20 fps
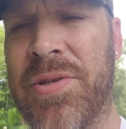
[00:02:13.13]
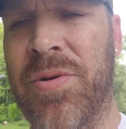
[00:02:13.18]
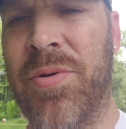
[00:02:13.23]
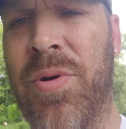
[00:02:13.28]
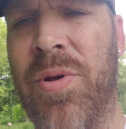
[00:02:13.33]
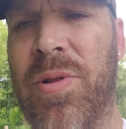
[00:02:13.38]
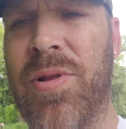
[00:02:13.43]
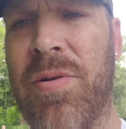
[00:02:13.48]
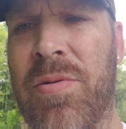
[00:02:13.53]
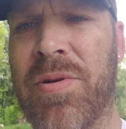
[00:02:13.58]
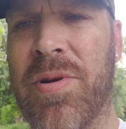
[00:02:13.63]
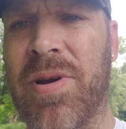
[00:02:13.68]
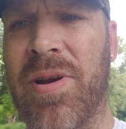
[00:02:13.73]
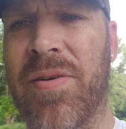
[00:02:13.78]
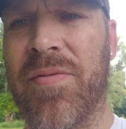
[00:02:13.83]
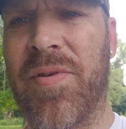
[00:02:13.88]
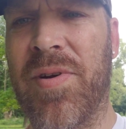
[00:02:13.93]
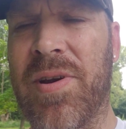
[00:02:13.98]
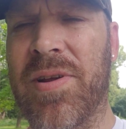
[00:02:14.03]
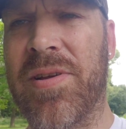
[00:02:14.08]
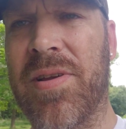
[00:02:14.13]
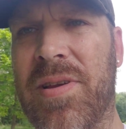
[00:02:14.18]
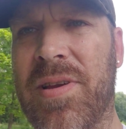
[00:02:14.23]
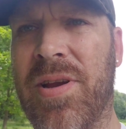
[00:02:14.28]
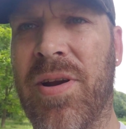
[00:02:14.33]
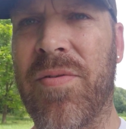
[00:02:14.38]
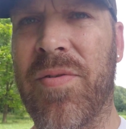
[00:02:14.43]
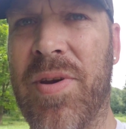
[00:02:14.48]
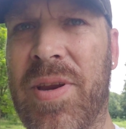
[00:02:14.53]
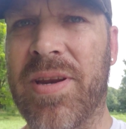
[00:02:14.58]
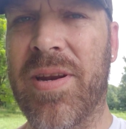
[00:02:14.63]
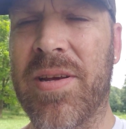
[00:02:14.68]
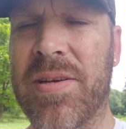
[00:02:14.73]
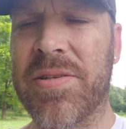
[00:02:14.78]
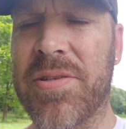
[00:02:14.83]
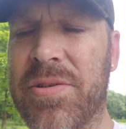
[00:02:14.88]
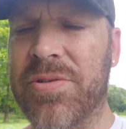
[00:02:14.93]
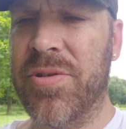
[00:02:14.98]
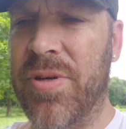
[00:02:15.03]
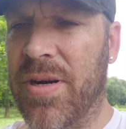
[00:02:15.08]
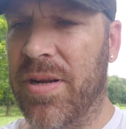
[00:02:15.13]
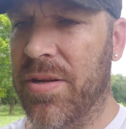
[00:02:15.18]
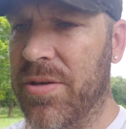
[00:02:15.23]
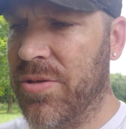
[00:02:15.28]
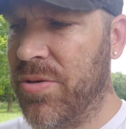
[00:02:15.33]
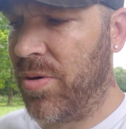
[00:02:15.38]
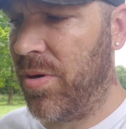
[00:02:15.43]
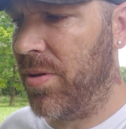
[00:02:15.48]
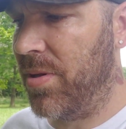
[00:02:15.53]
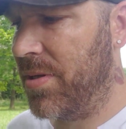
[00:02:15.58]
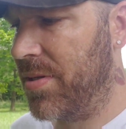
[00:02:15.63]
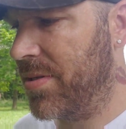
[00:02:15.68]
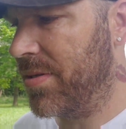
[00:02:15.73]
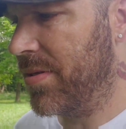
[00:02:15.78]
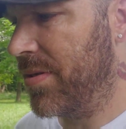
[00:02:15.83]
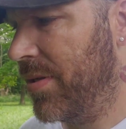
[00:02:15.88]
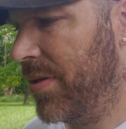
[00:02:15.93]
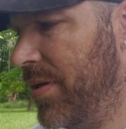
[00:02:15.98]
They're no longer governing us. They're trying to control us.